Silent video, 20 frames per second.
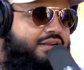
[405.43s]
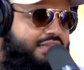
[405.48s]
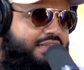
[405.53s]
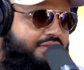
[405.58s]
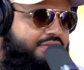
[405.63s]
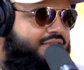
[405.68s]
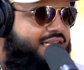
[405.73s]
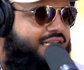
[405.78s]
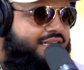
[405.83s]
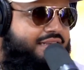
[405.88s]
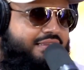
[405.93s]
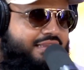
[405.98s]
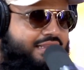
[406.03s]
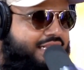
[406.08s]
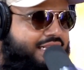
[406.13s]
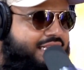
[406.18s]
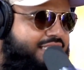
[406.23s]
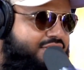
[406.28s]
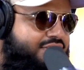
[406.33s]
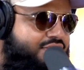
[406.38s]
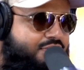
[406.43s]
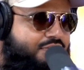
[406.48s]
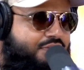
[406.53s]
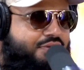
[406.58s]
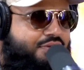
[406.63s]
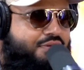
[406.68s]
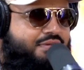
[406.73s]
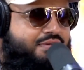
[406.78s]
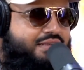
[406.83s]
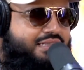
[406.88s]
like you said, at least
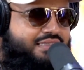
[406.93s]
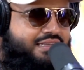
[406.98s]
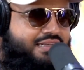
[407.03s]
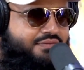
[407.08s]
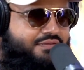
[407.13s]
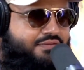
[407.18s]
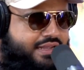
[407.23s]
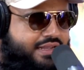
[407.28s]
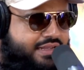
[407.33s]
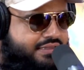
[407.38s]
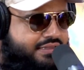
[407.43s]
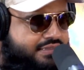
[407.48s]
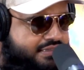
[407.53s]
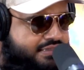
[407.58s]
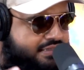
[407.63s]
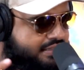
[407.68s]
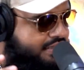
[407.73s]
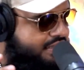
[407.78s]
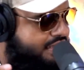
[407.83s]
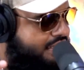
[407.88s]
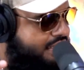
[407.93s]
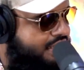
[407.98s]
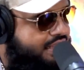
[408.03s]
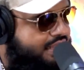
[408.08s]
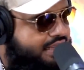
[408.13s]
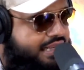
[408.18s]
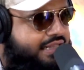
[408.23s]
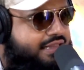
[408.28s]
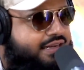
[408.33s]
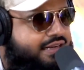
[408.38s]
2-3 weeks in advance,
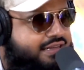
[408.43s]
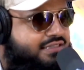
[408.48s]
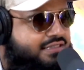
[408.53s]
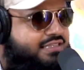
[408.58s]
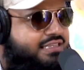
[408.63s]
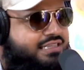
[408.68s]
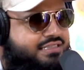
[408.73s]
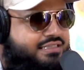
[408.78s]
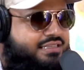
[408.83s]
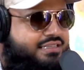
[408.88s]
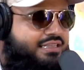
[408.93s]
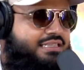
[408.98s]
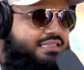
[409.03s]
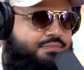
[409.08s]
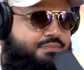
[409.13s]
get the logistics.